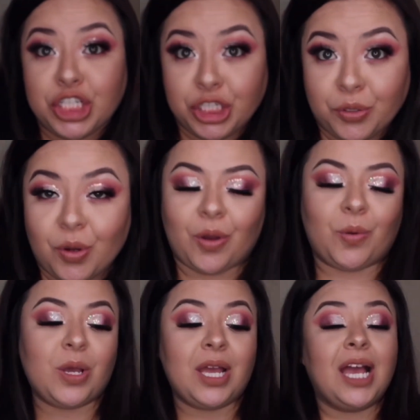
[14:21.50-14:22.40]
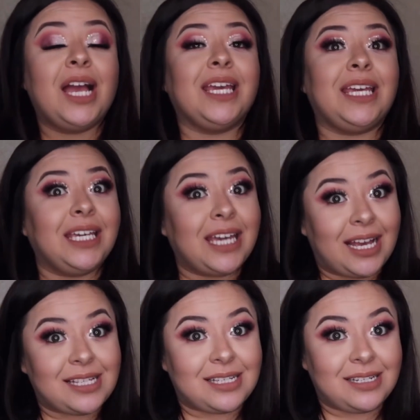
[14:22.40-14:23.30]
duo
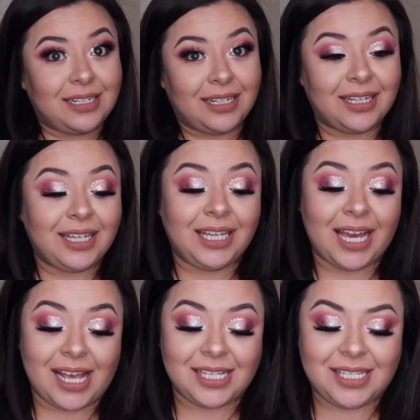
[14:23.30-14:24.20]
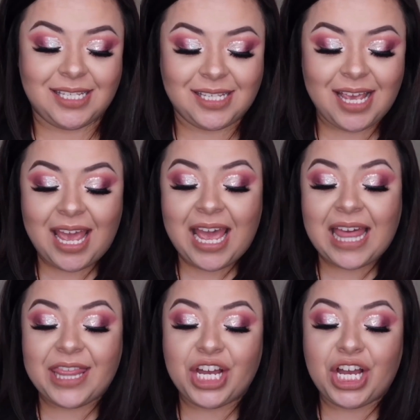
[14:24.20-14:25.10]
yes honey yes
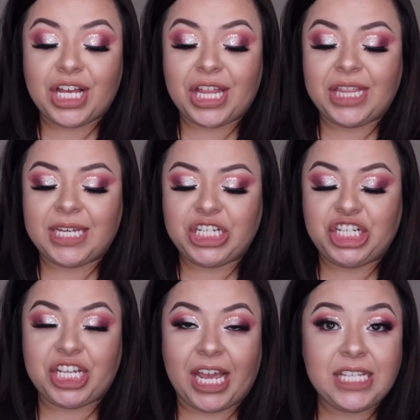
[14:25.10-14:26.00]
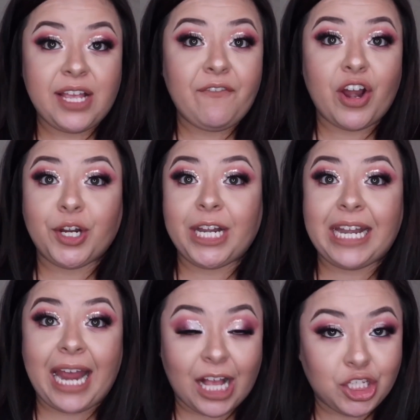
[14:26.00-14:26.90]
the the shades are very
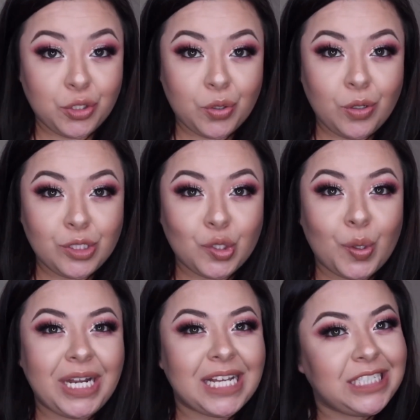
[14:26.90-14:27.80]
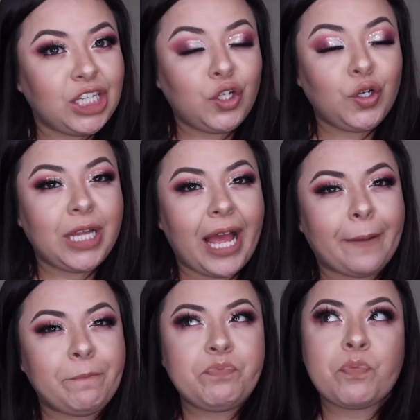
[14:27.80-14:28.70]
natural so it doesn't look
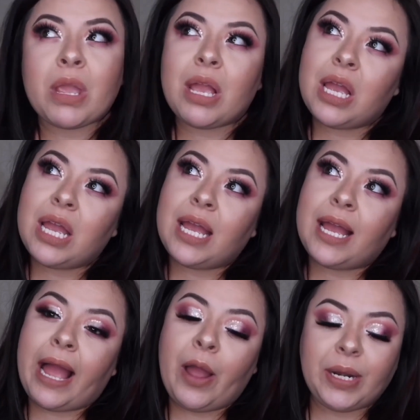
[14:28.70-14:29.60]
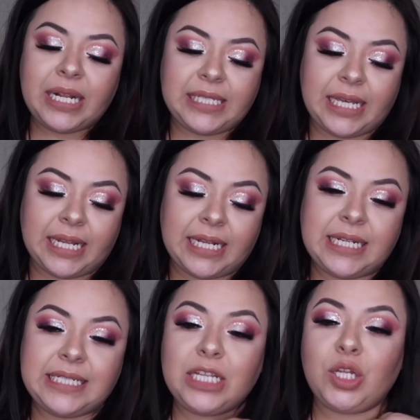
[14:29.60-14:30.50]
like how can I say that? It
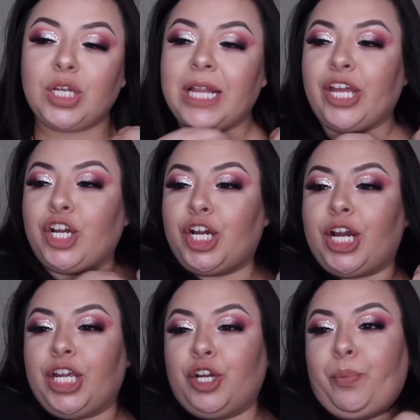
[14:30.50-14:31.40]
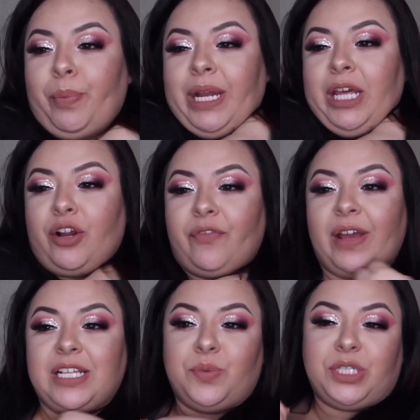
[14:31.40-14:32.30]
doesn't look like you're you're beating your
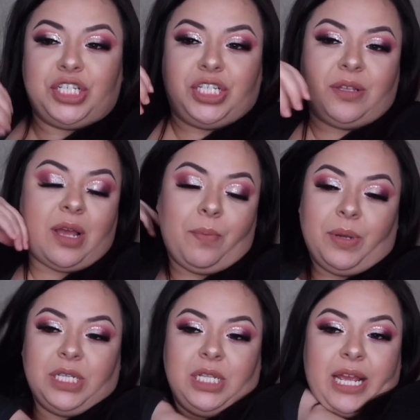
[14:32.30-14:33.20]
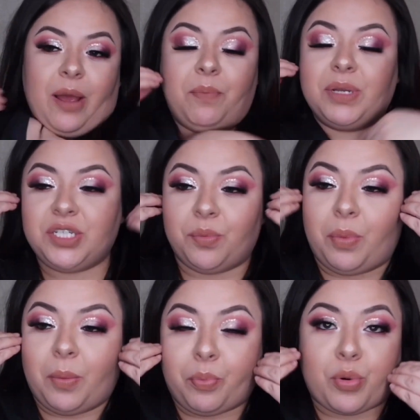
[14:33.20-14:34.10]
face with just a bunch like a bunch of
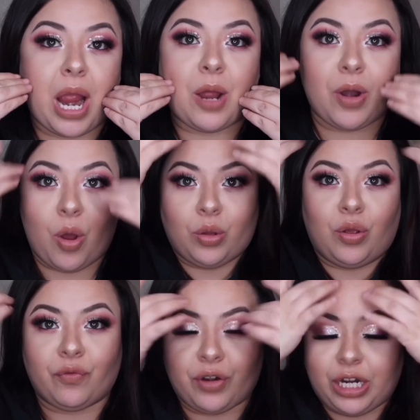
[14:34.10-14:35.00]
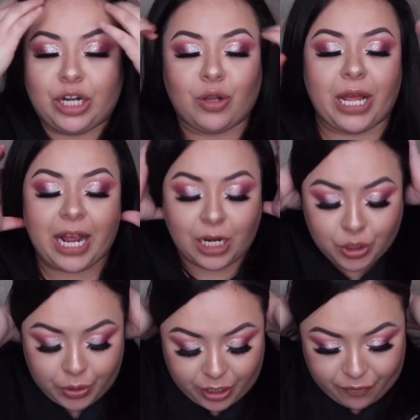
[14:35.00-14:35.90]
brown all over, you know, like
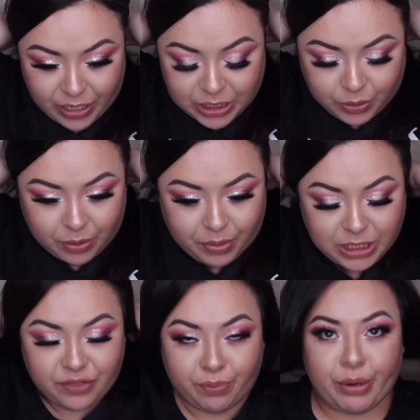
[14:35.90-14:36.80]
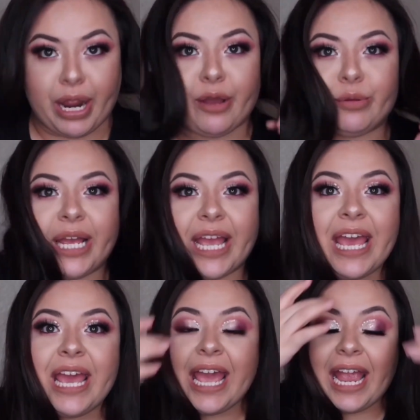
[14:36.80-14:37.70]
contouring your face with a bunch of brown. Like
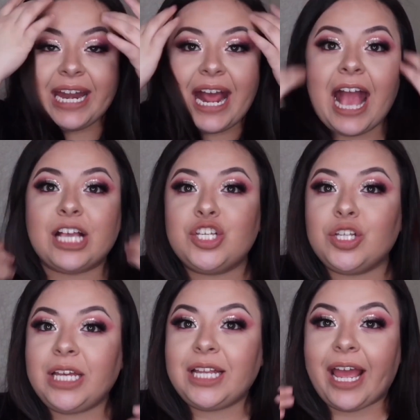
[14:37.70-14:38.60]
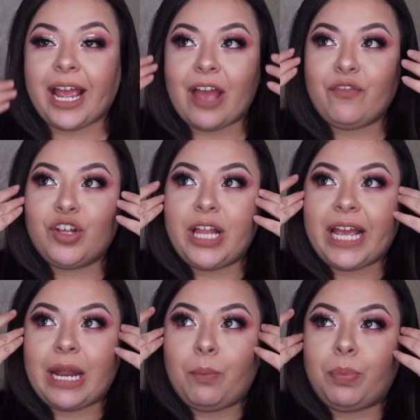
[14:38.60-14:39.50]
it actually like I feel like
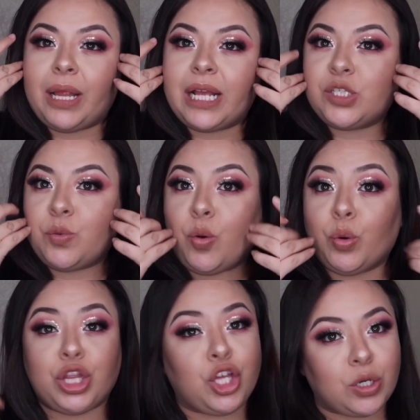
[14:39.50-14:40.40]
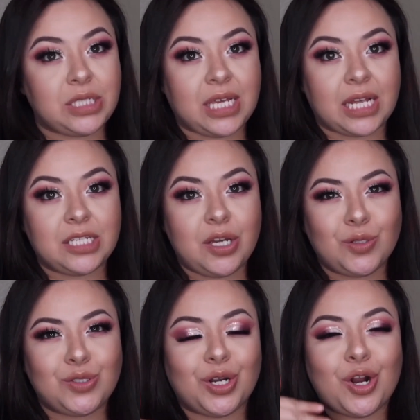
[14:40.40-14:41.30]
it blends well with your skin tone,
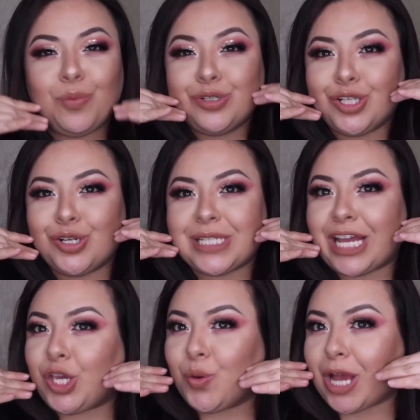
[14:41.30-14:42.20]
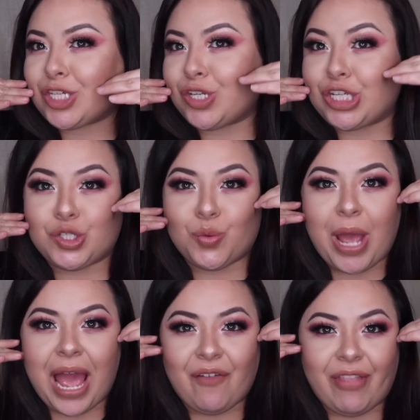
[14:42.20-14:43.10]
so it almost looks like you actually do
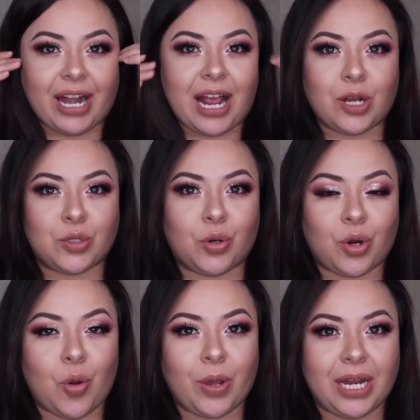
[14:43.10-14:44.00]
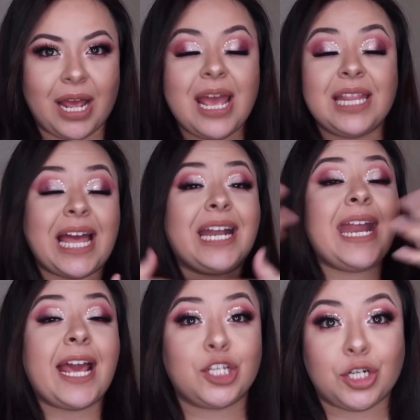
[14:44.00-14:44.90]
have that contour going, that
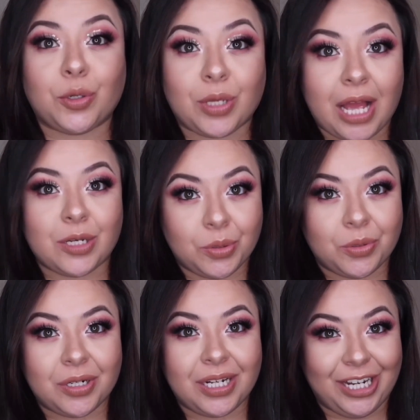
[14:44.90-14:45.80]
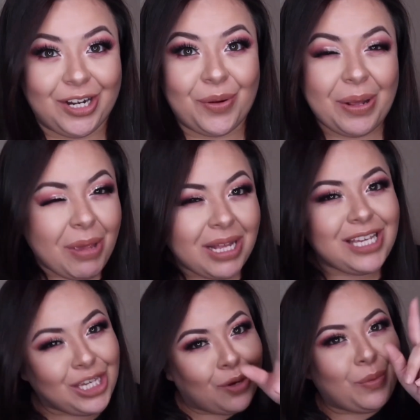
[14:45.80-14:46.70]
natural contour. You know what I mean?
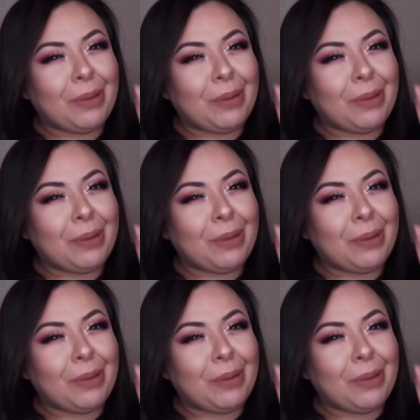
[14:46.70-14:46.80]
You know what I